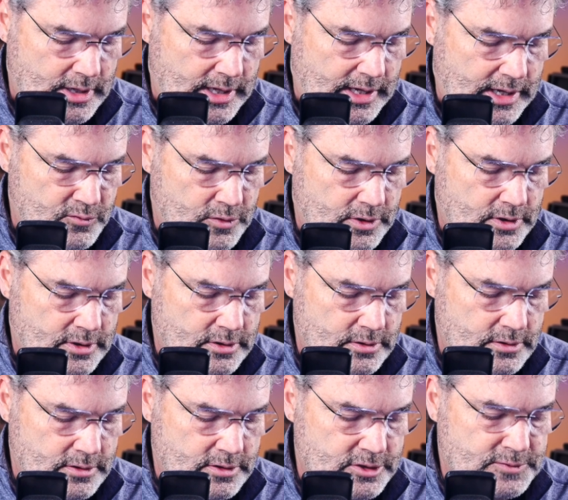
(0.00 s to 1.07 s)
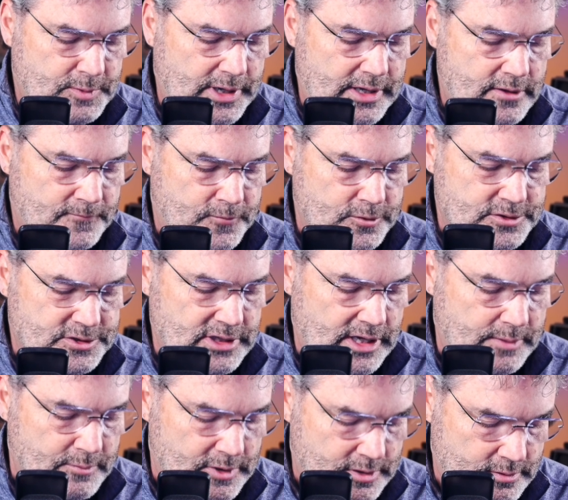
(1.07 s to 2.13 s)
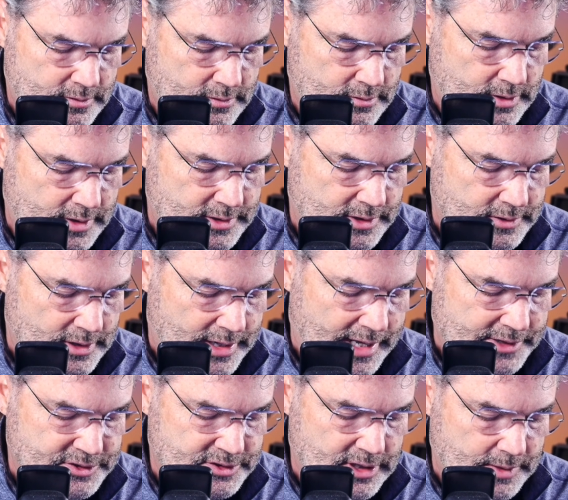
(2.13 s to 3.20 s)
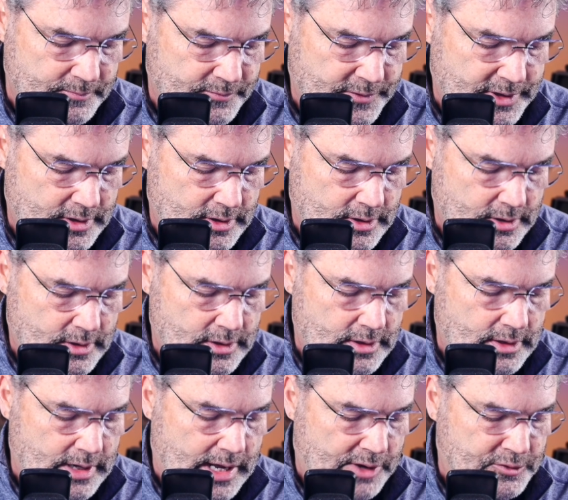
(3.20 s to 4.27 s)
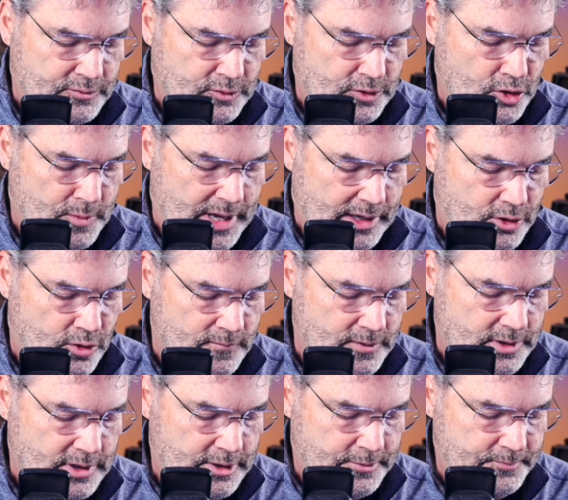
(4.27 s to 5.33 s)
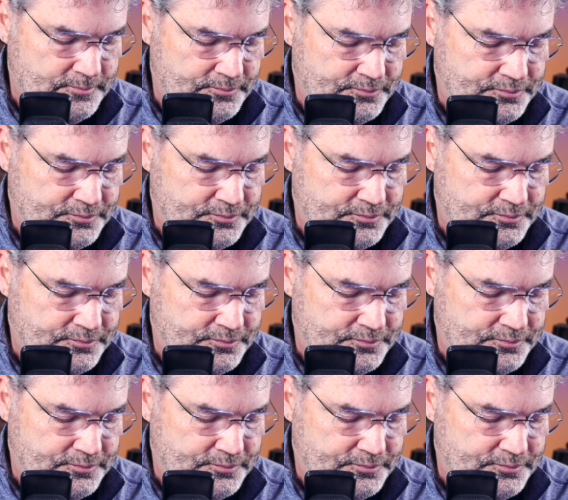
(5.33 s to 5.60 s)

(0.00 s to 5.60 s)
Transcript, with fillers: and we're going to display the first name and then the last name. And now when we go back over here,